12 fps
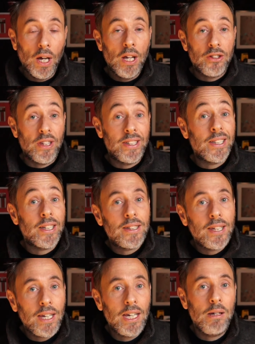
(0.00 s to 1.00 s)
This is a
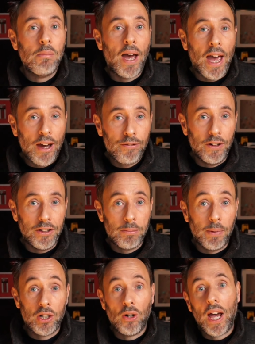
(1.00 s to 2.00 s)
team effort to
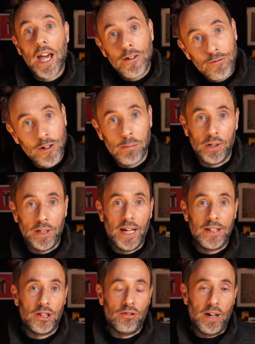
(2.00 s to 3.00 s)
make sure everybody
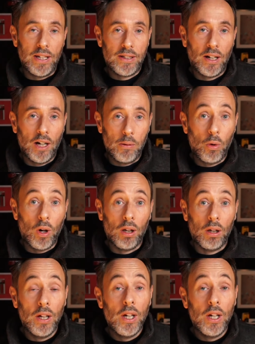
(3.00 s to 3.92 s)
has a great time while